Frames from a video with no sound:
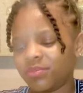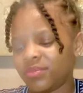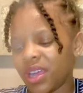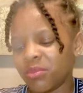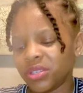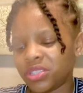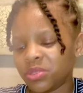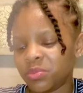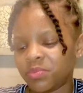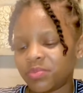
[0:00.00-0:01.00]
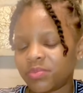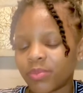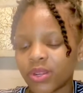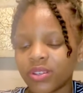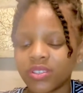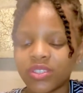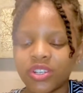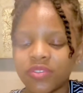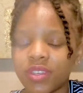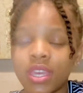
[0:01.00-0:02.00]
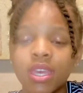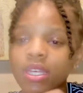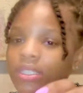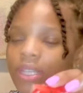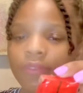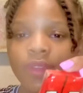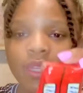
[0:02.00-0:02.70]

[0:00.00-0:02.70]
how much you per serving, stuff like